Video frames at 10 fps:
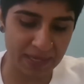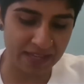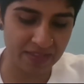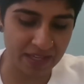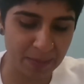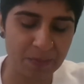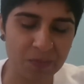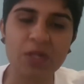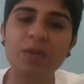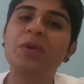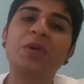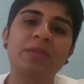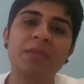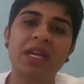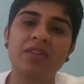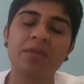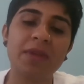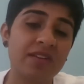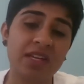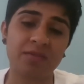But I think, both
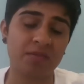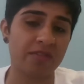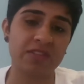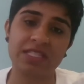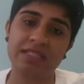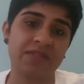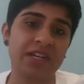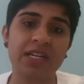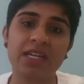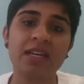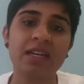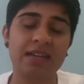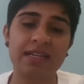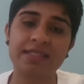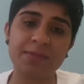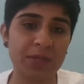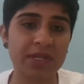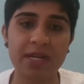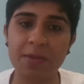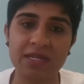Mary obviously very nicely put
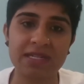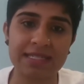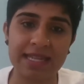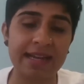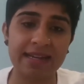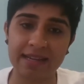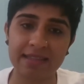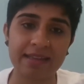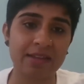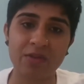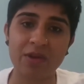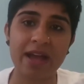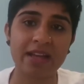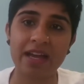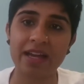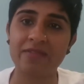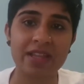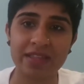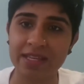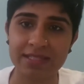it up on a slide. And I think, I have
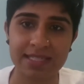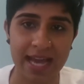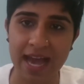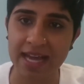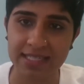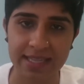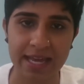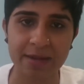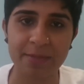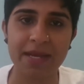nothing else to add to that.